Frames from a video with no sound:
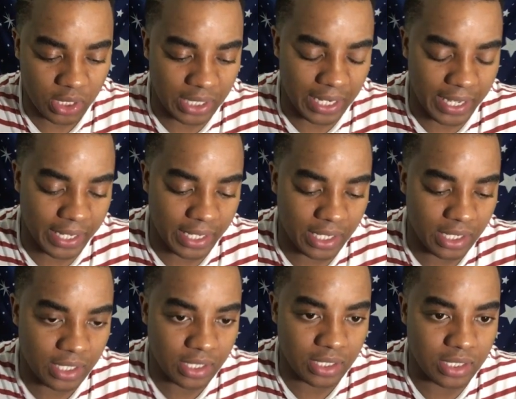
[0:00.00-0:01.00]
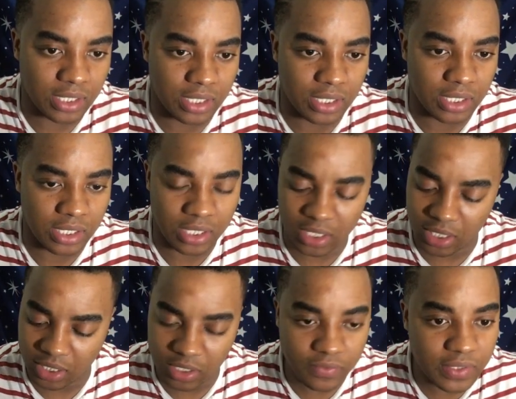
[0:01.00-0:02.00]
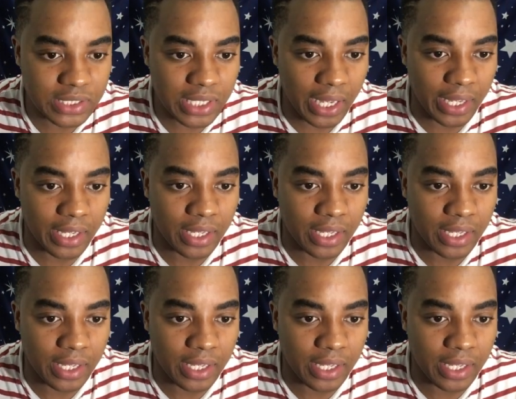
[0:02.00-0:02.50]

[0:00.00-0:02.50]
like the color of the sky?"